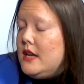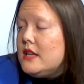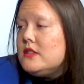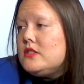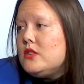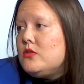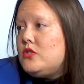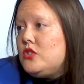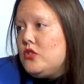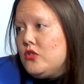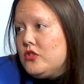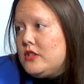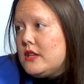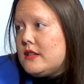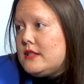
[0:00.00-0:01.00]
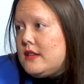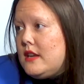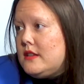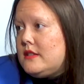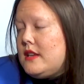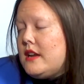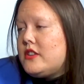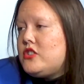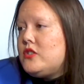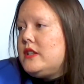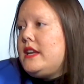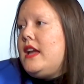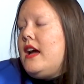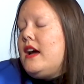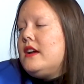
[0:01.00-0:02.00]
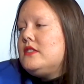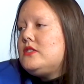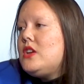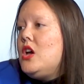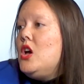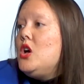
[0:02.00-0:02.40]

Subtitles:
And so Sooner Success actually has